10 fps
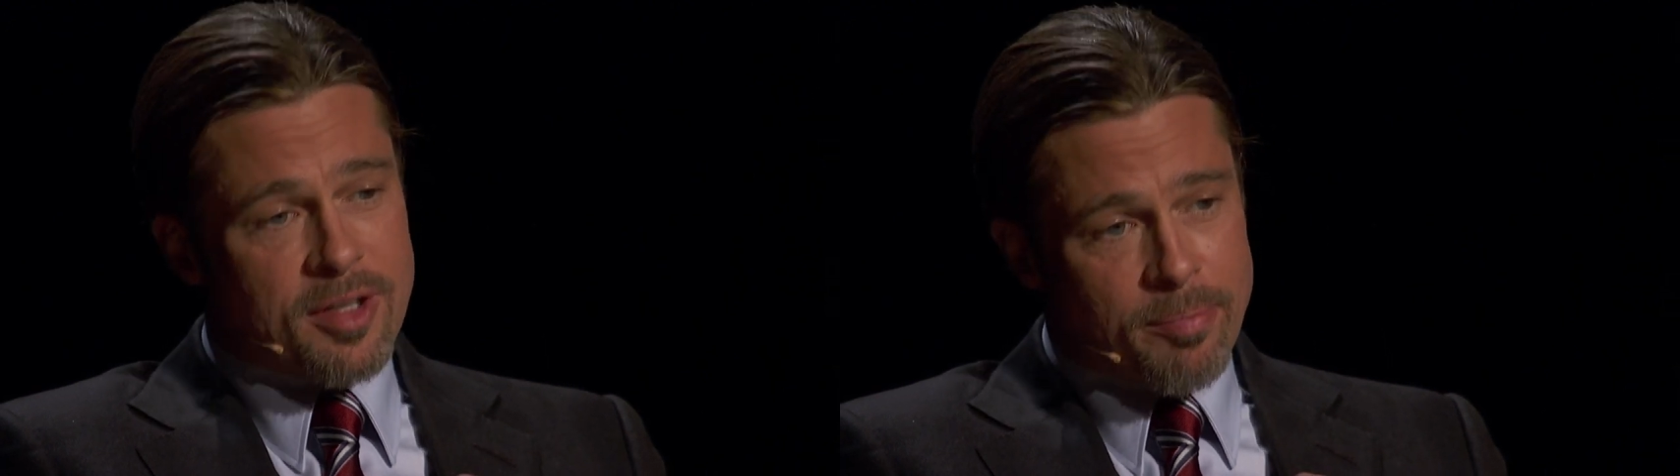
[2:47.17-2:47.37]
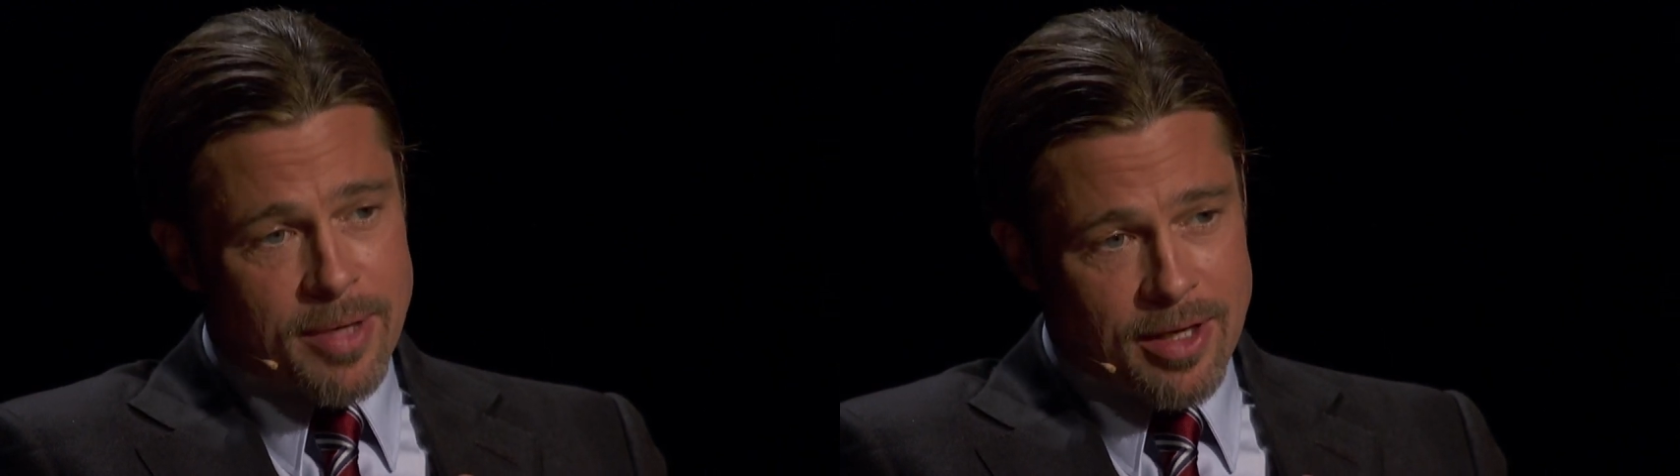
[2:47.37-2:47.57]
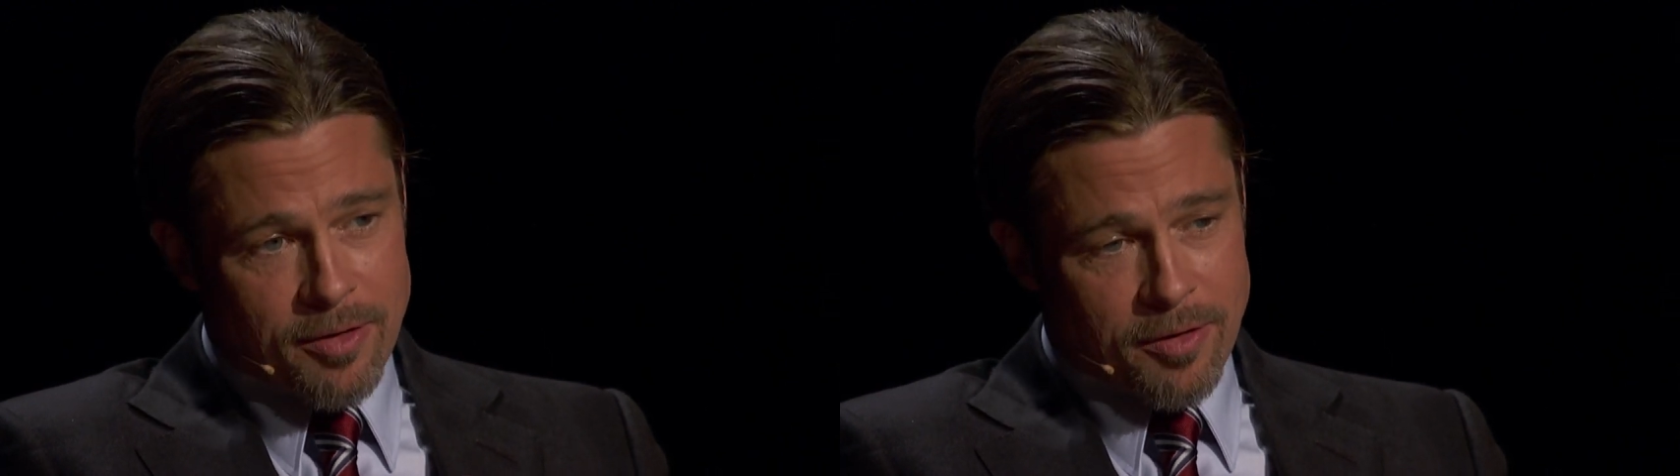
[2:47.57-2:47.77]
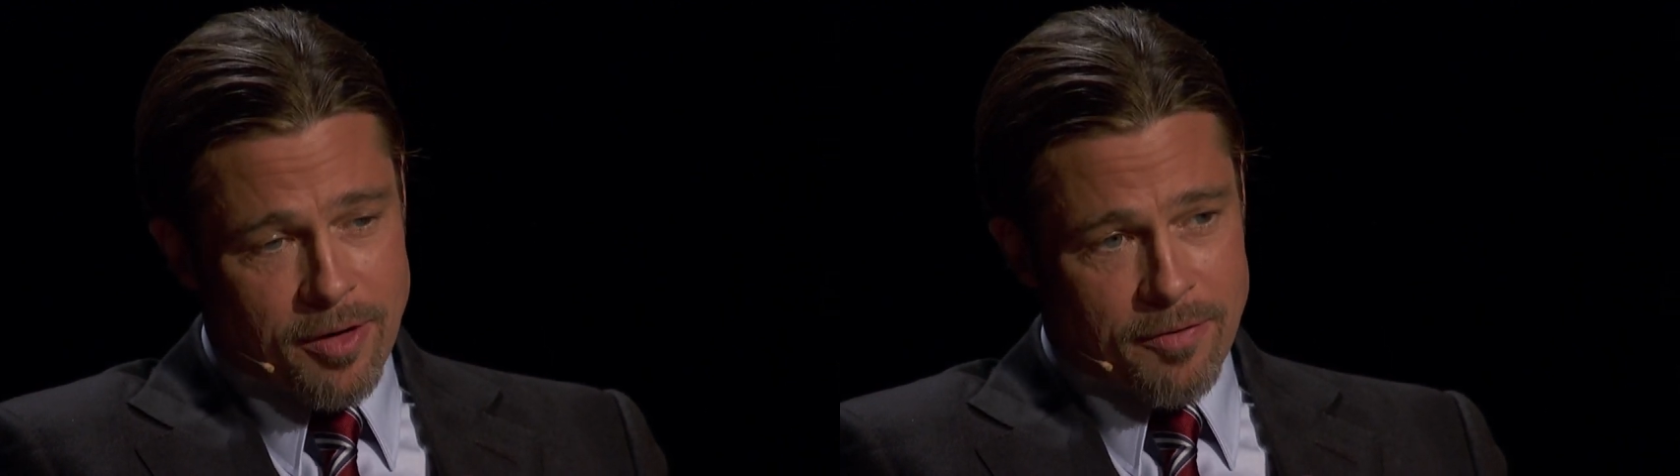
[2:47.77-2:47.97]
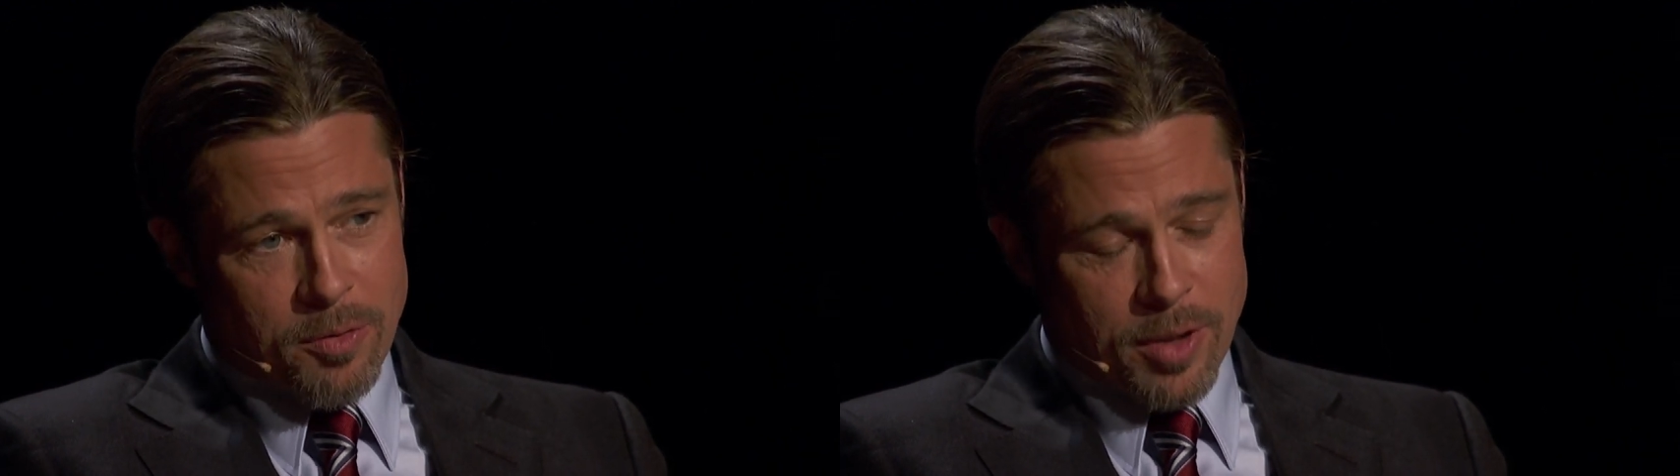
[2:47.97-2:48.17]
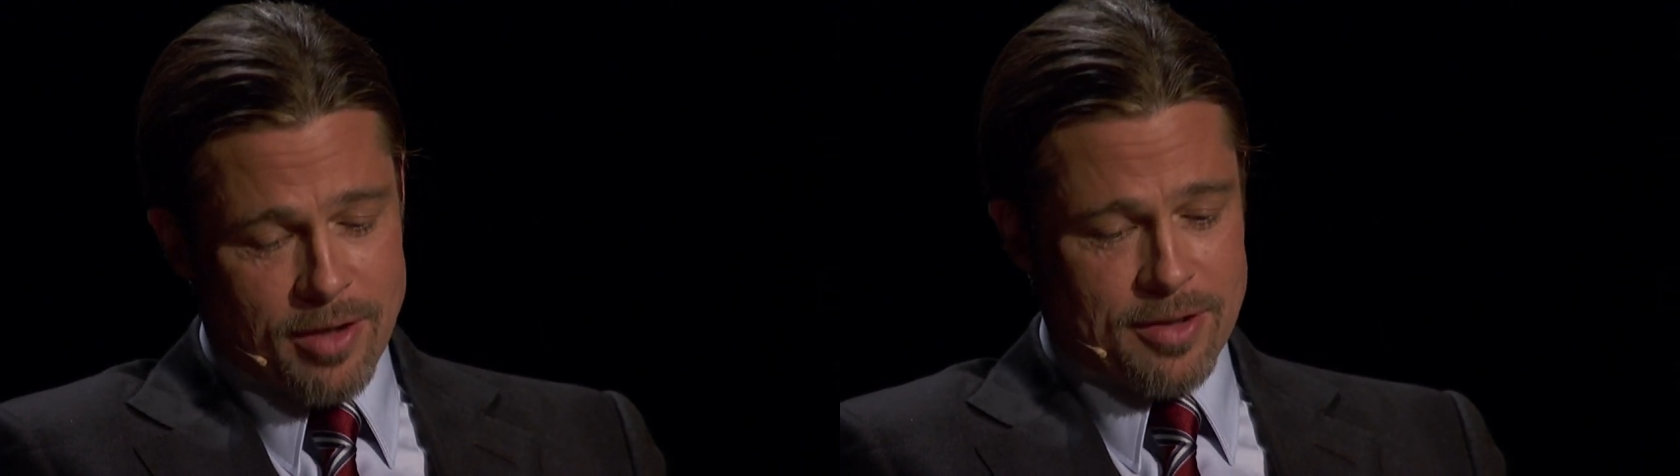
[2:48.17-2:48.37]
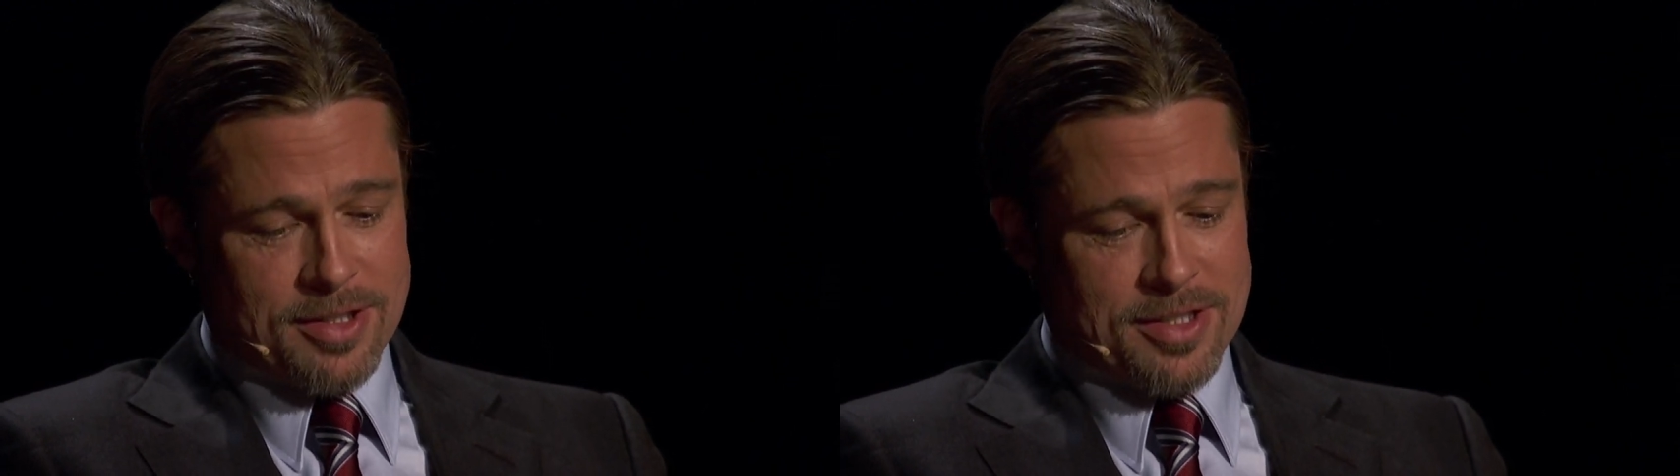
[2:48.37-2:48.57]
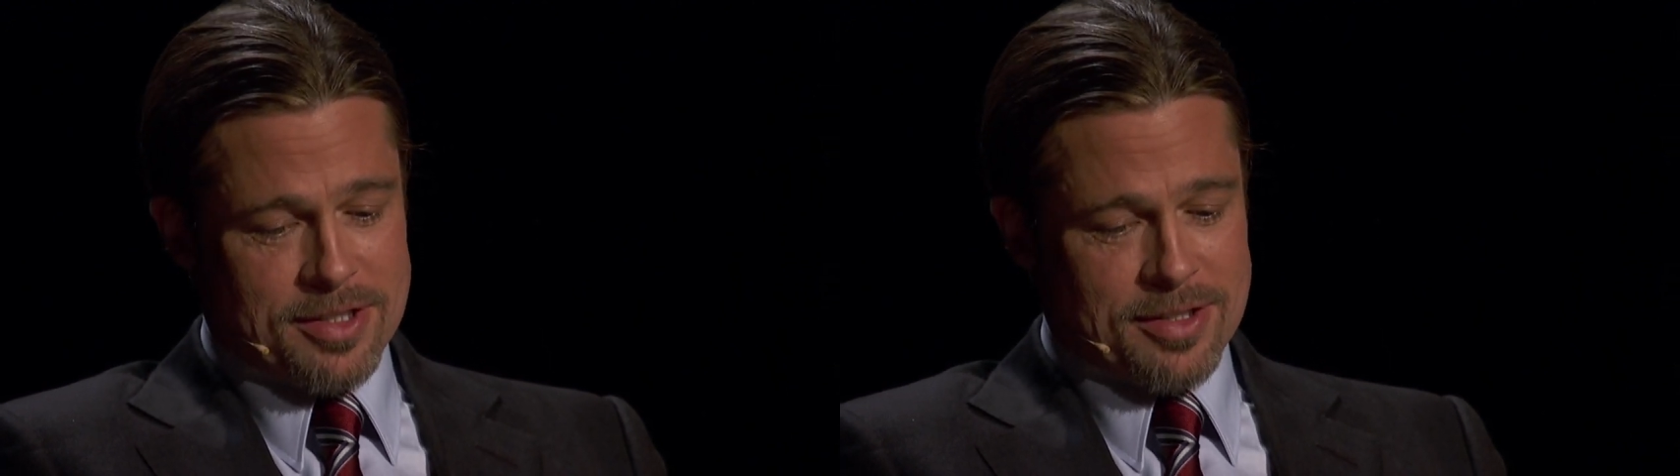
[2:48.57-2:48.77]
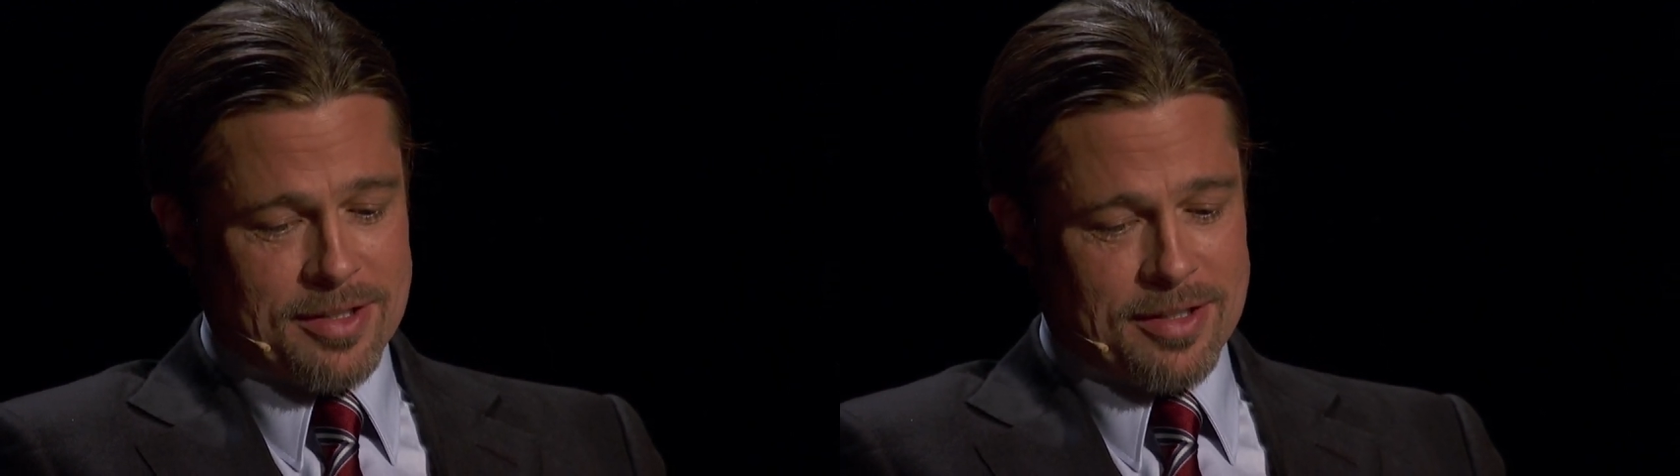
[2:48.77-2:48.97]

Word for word: demeanor of the witness.